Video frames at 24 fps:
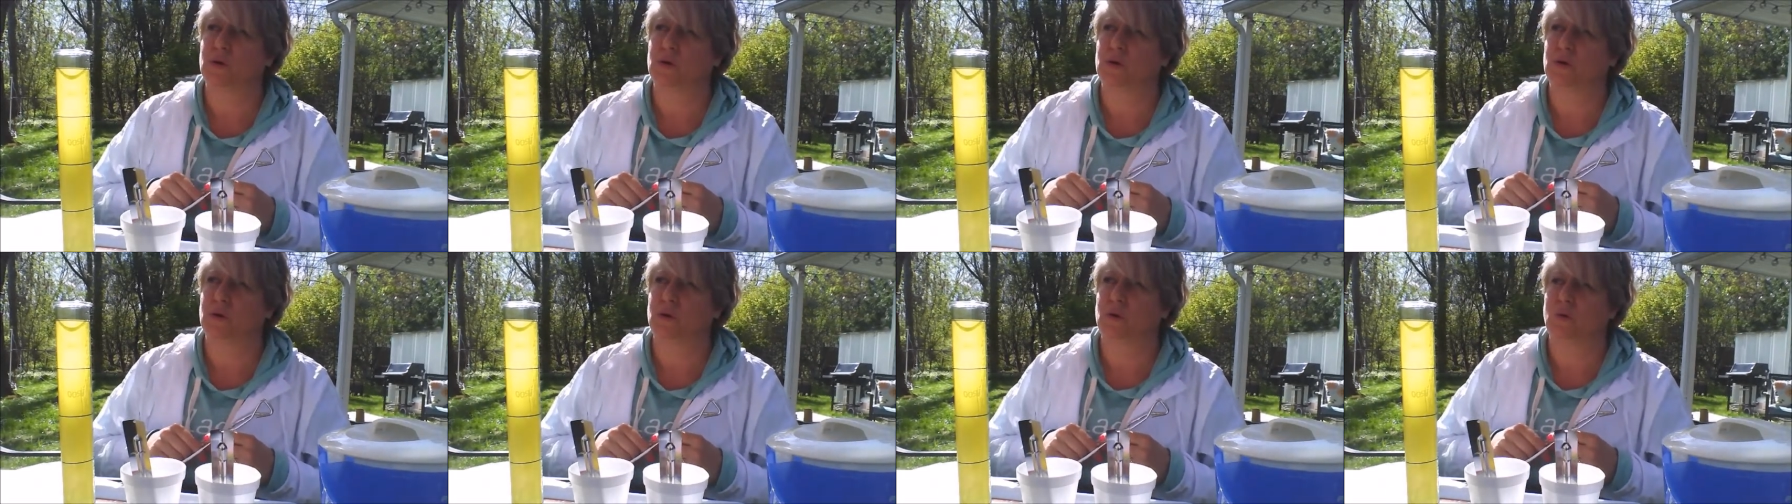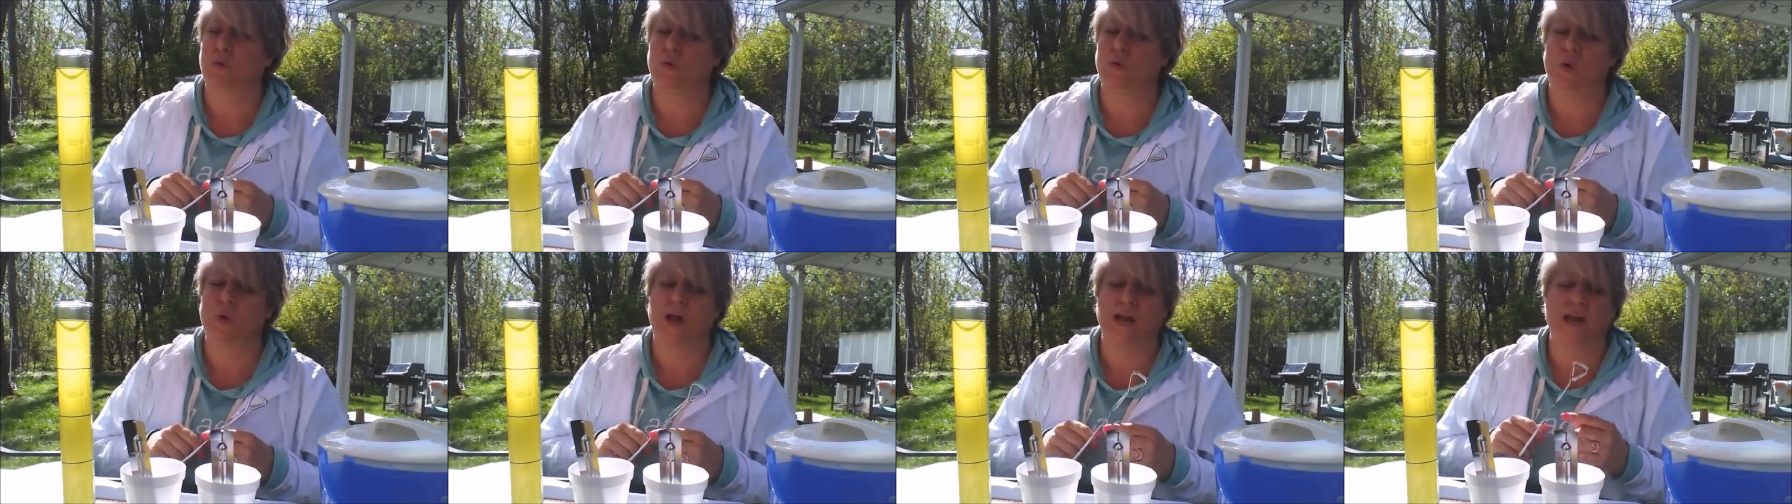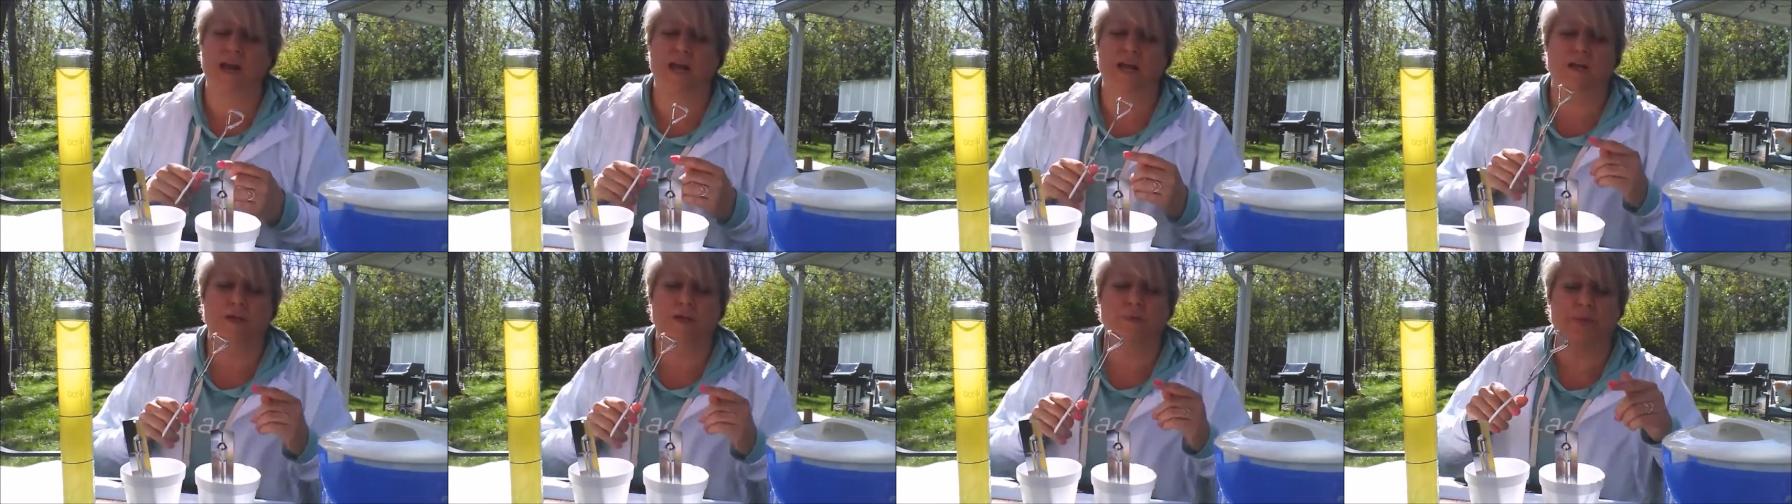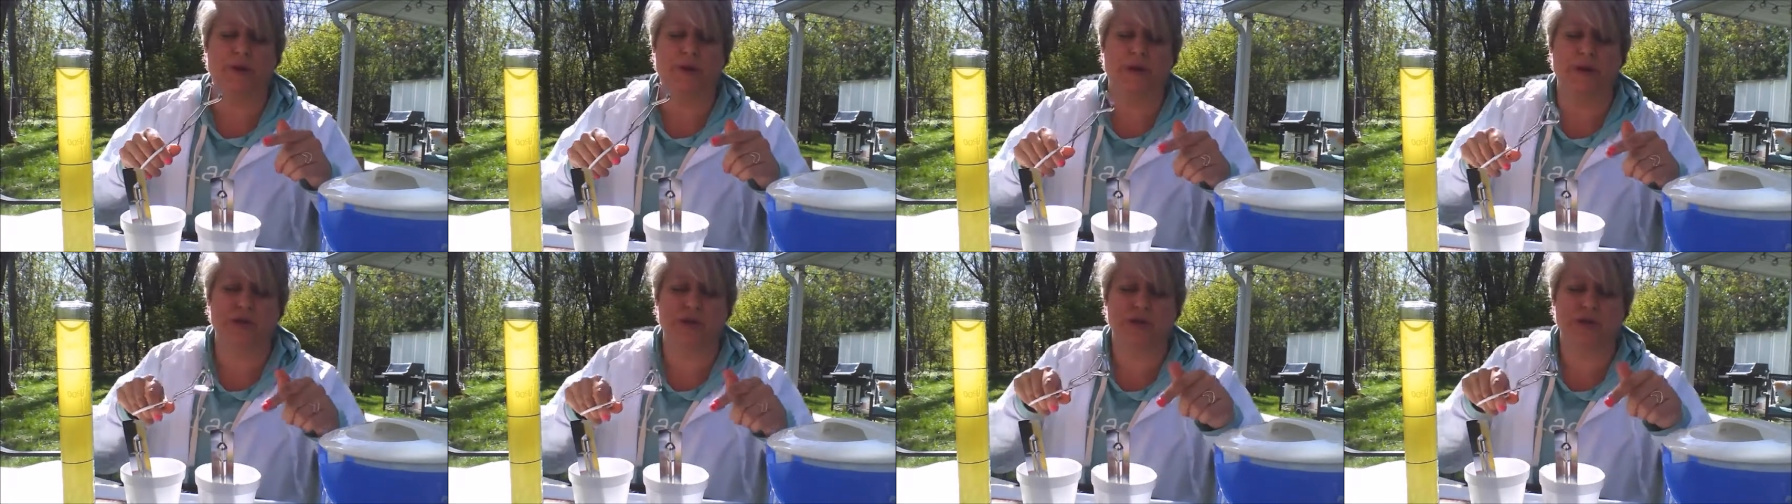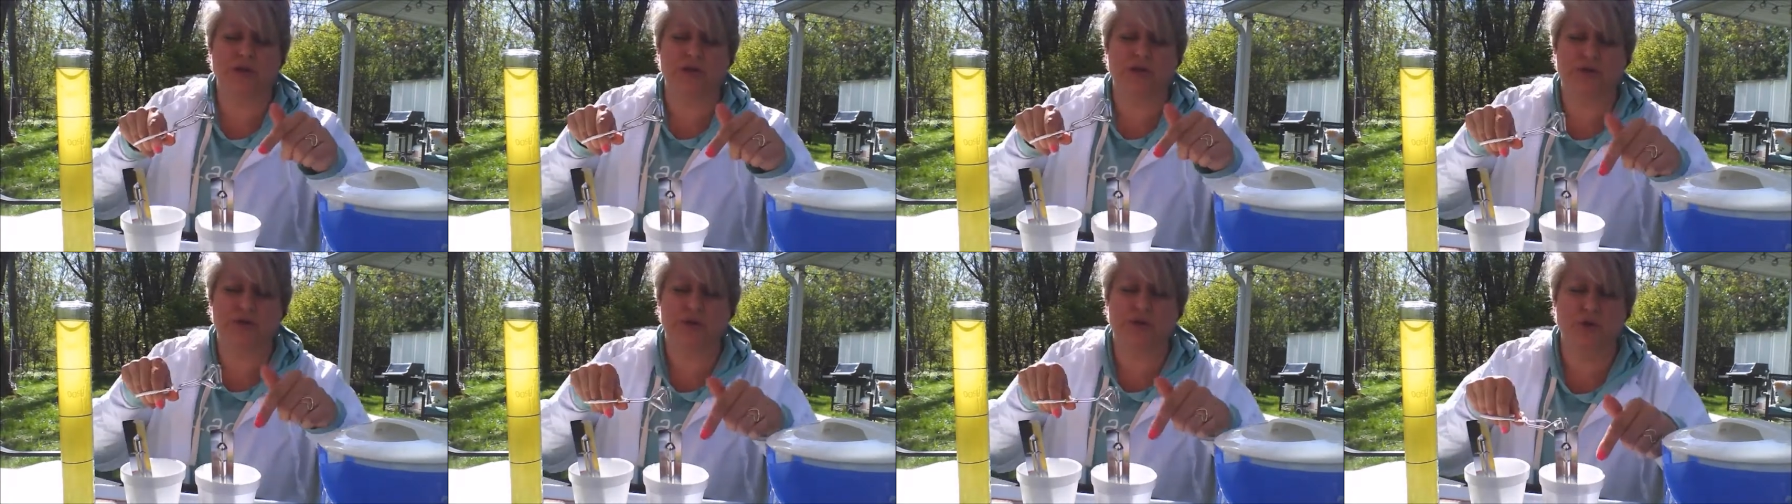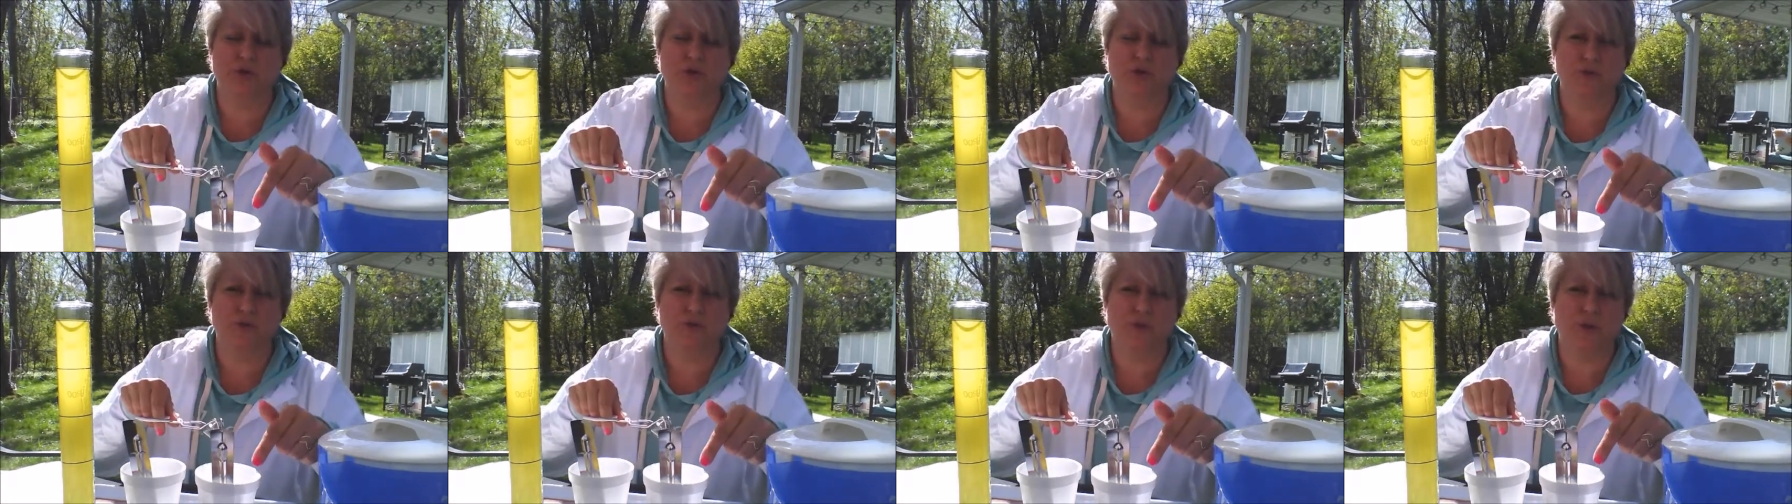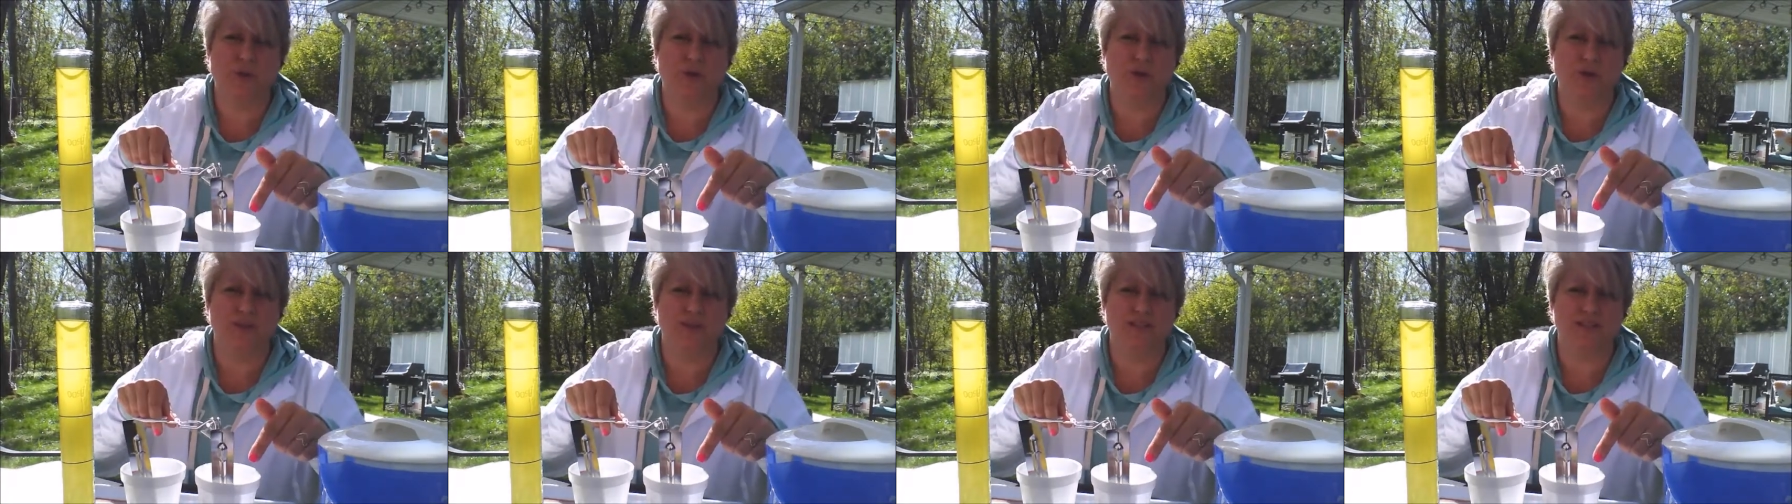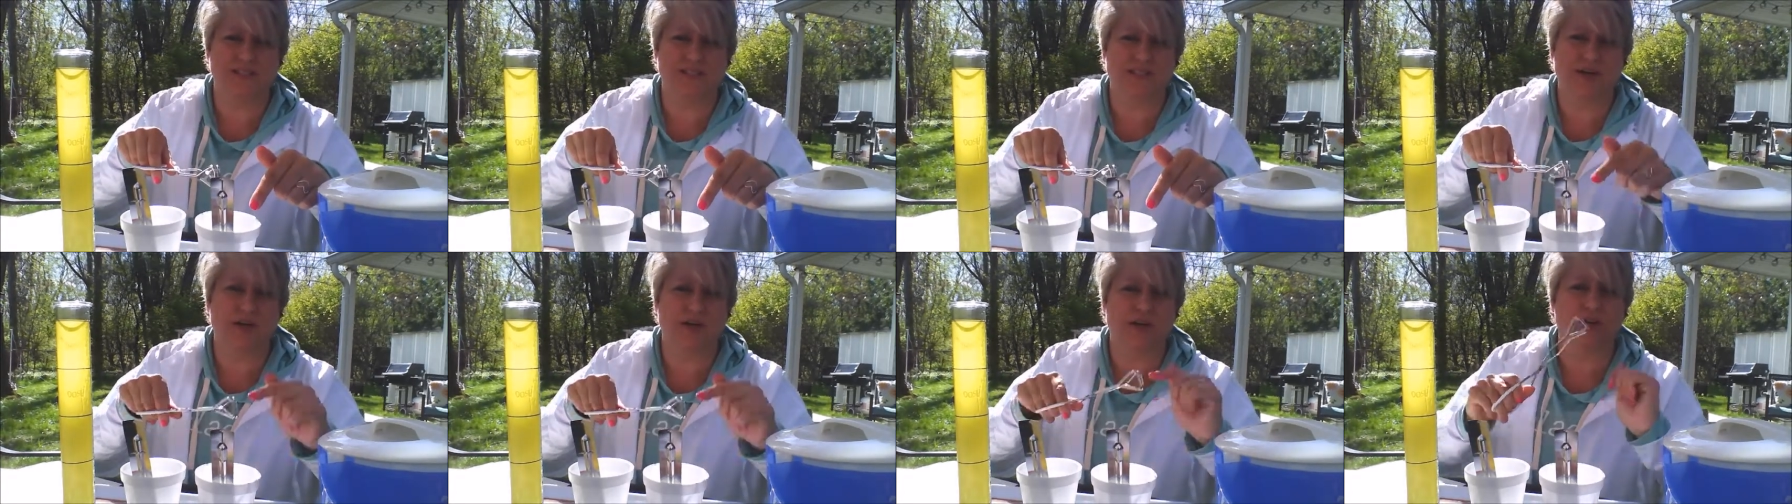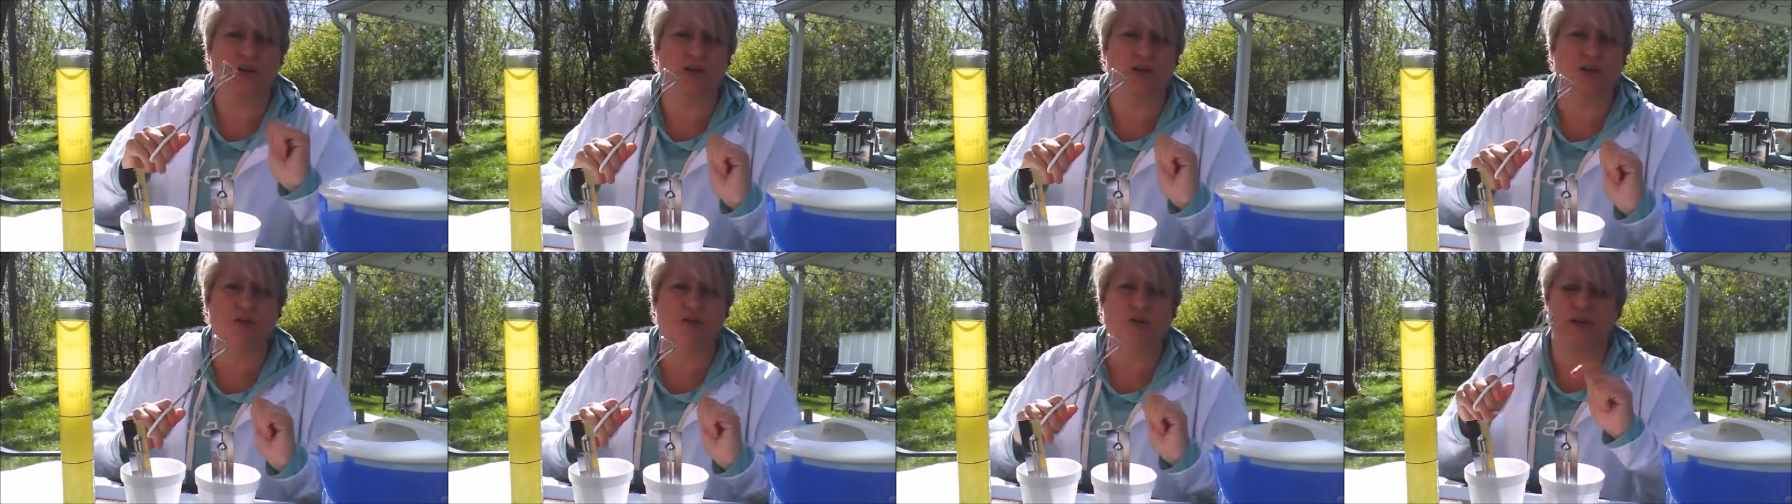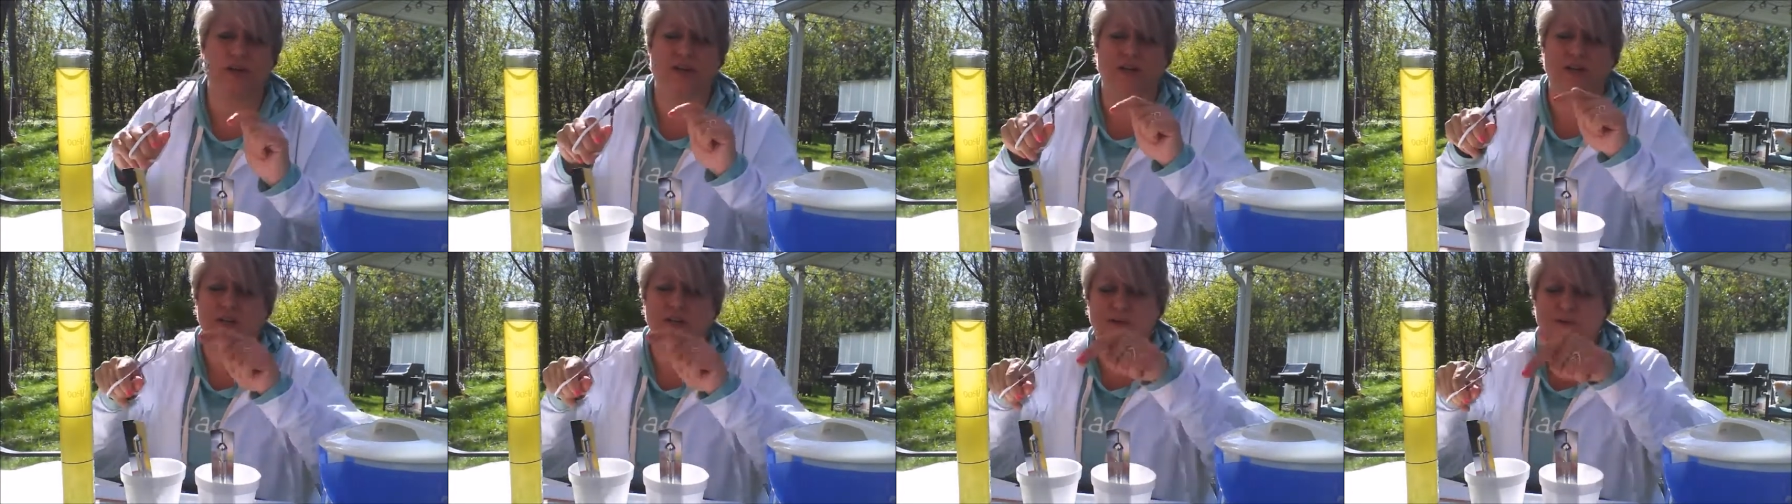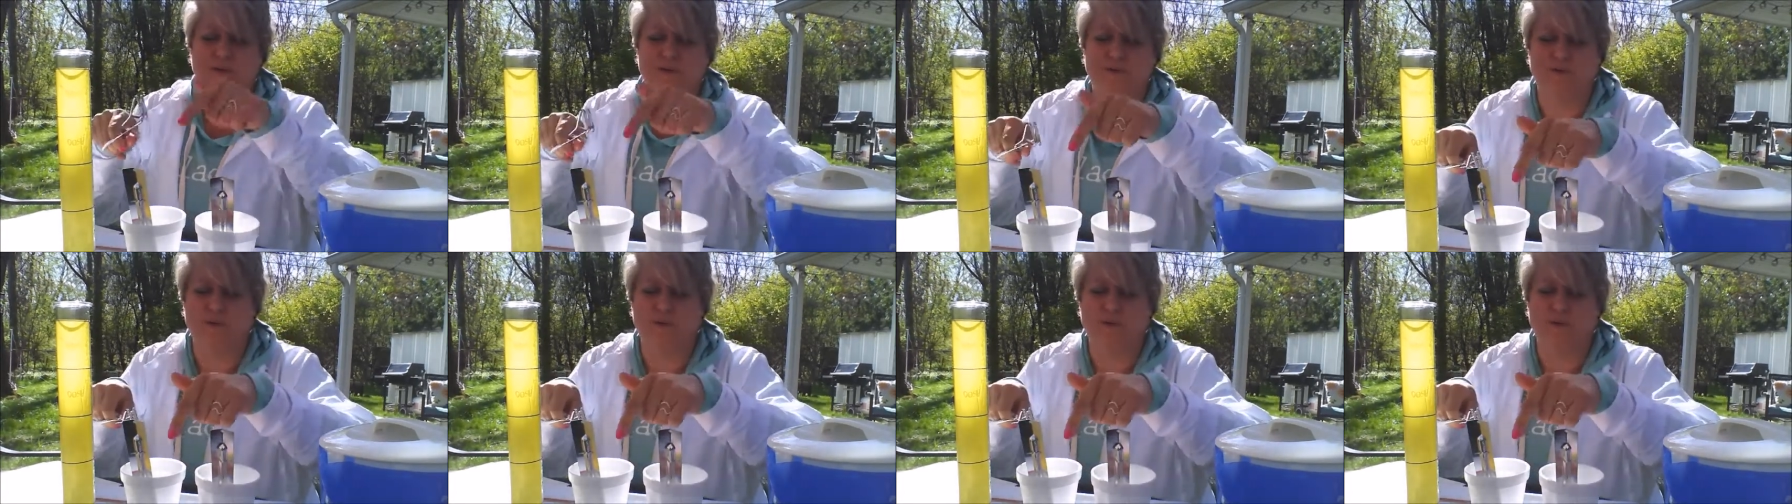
when I compare 2 bolts in cooking oil to